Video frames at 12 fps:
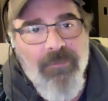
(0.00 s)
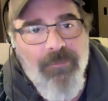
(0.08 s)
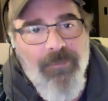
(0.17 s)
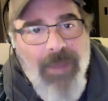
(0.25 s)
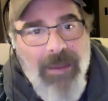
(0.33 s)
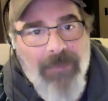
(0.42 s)

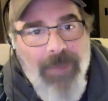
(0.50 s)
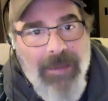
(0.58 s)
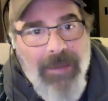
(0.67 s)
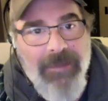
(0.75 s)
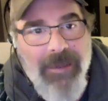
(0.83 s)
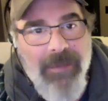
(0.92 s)

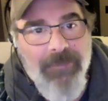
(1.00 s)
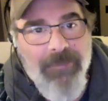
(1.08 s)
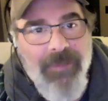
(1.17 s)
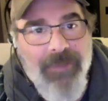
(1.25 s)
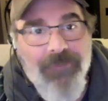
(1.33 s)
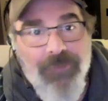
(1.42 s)
backpack camping.
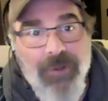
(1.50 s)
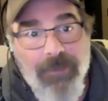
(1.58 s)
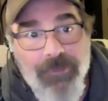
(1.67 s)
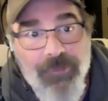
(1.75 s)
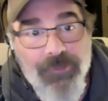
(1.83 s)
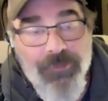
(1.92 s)
That's what I'm
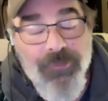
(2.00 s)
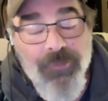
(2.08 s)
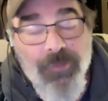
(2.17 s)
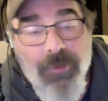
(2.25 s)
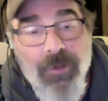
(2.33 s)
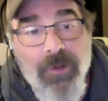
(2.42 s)
used to.
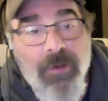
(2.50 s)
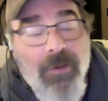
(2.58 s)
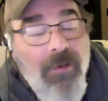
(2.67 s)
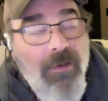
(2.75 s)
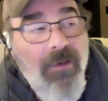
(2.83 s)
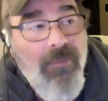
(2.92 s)

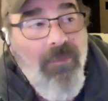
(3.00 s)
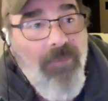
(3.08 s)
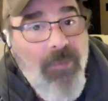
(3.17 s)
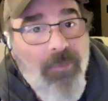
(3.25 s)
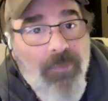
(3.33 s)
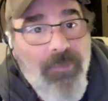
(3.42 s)

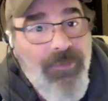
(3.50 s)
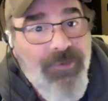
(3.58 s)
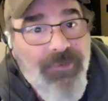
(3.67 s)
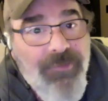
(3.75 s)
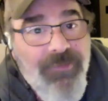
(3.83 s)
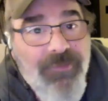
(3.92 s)
But we
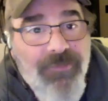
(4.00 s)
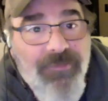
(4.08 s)
just